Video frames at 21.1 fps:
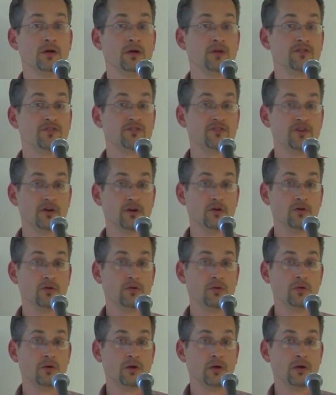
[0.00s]

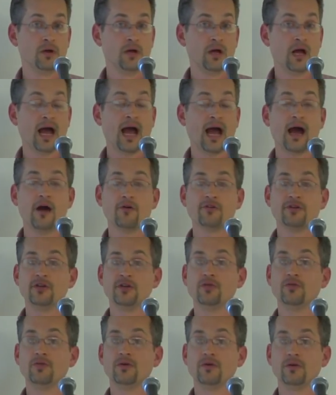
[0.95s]
So how do
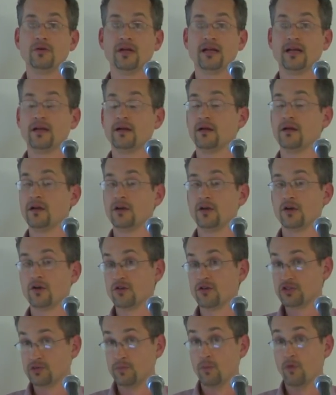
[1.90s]
you
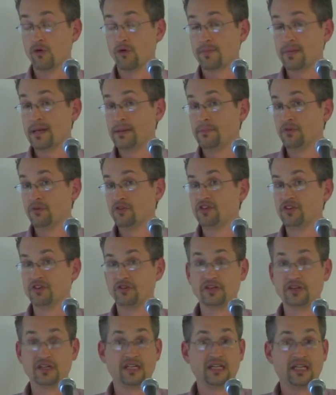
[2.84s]
encourage more people to
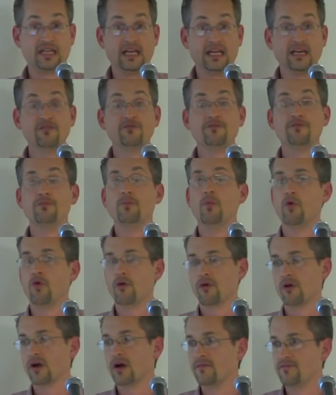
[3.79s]
give
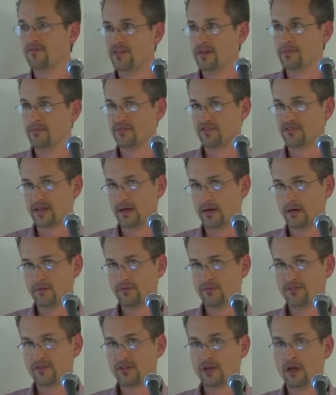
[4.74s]
more of
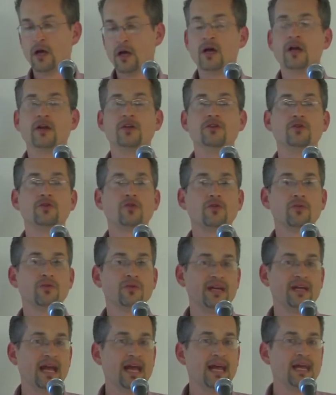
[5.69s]
themselves? You
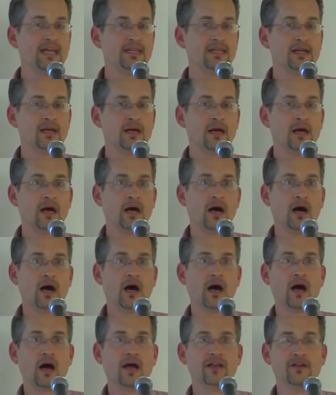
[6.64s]
create
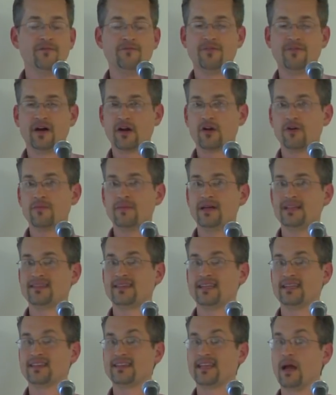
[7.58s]
an environment
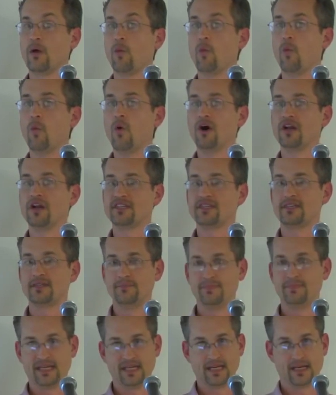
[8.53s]
that they want to
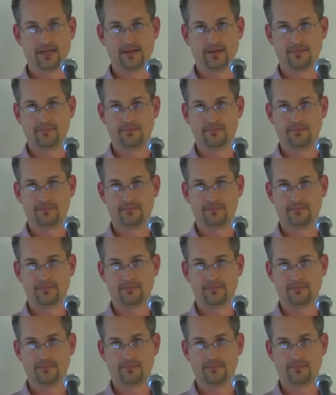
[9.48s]
be in.